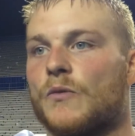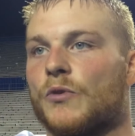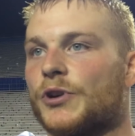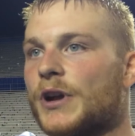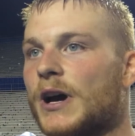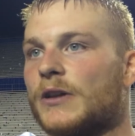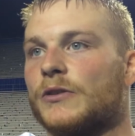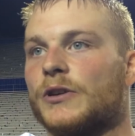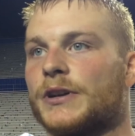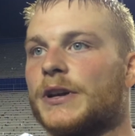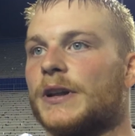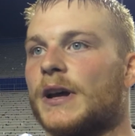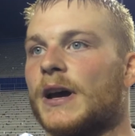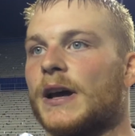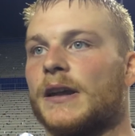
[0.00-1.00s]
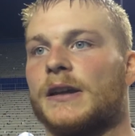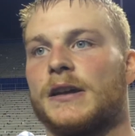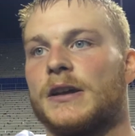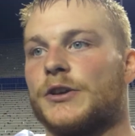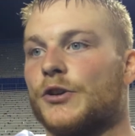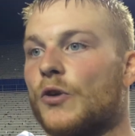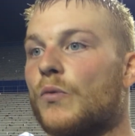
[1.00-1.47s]
We're not looking
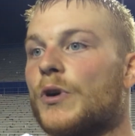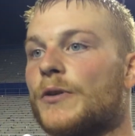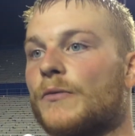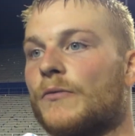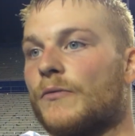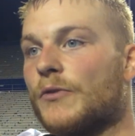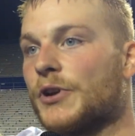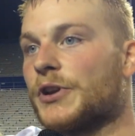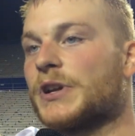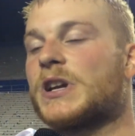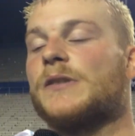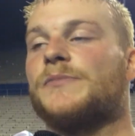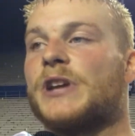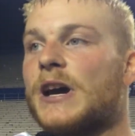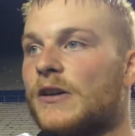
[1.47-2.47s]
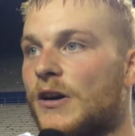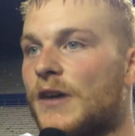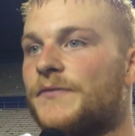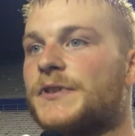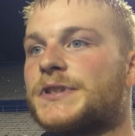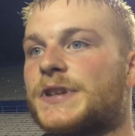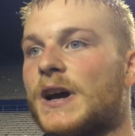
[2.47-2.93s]
at, you know, we're, we're going to come down
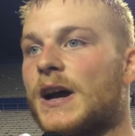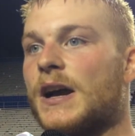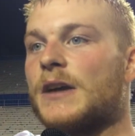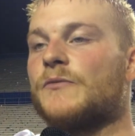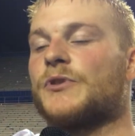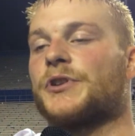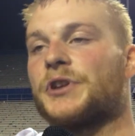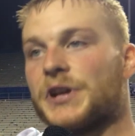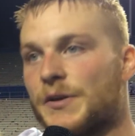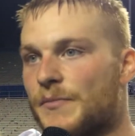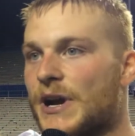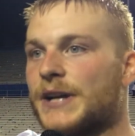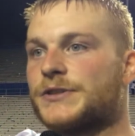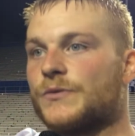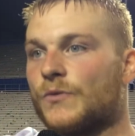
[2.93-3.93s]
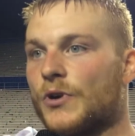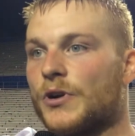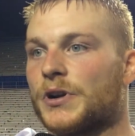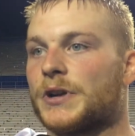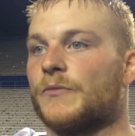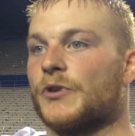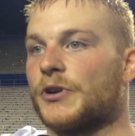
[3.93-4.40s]
off this high and we're going to get back to
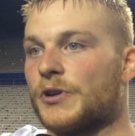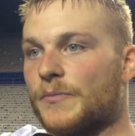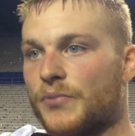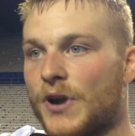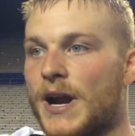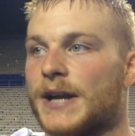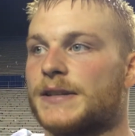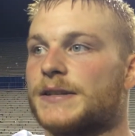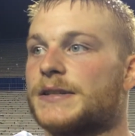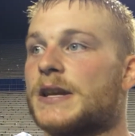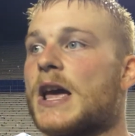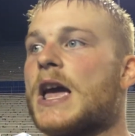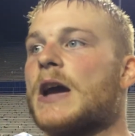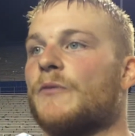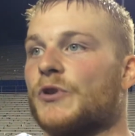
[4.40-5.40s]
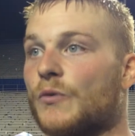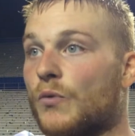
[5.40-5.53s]
work and we're going to practice and we're